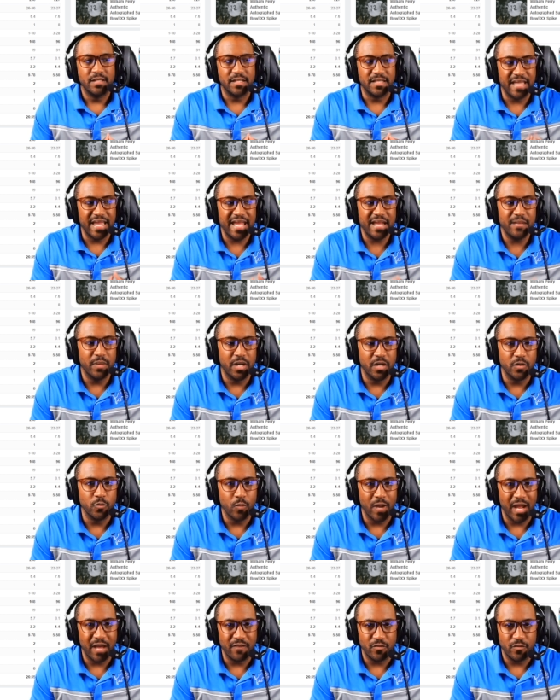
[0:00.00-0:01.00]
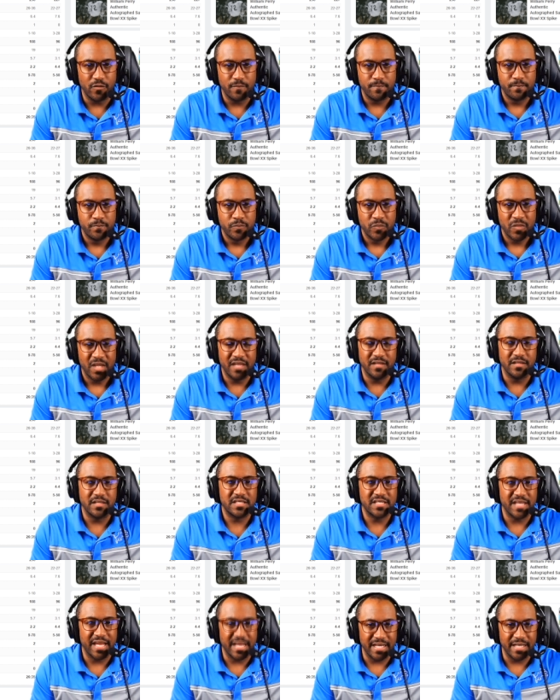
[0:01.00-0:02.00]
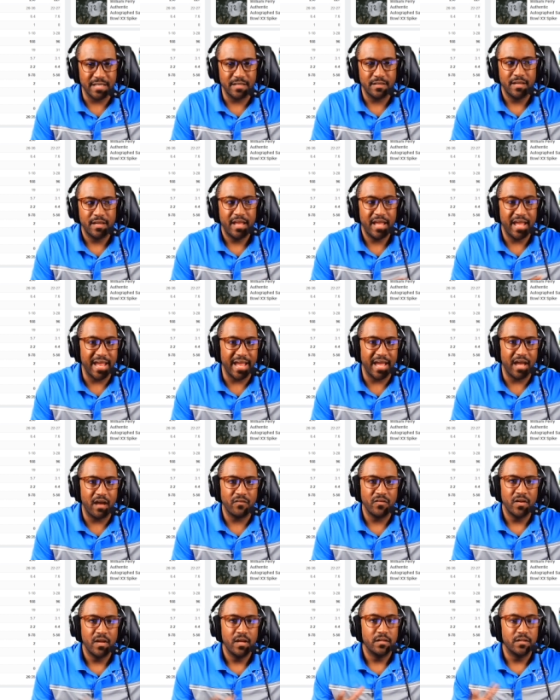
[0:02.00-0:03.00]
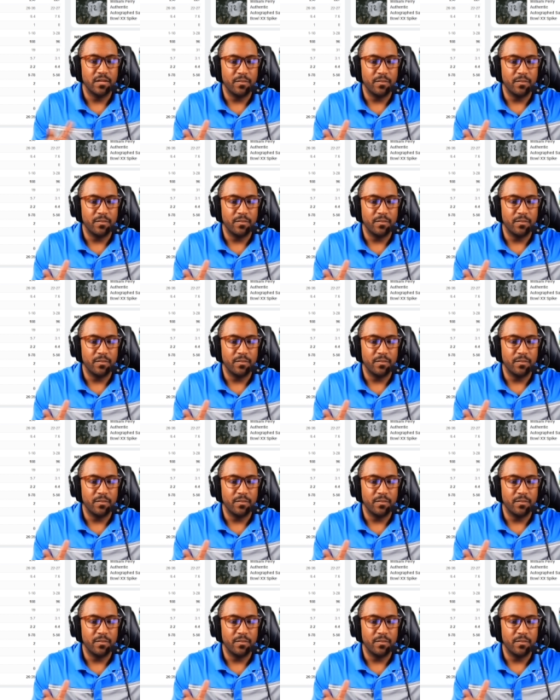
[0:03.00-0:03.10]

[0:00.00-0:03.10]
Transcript: The game unraveled in the second half.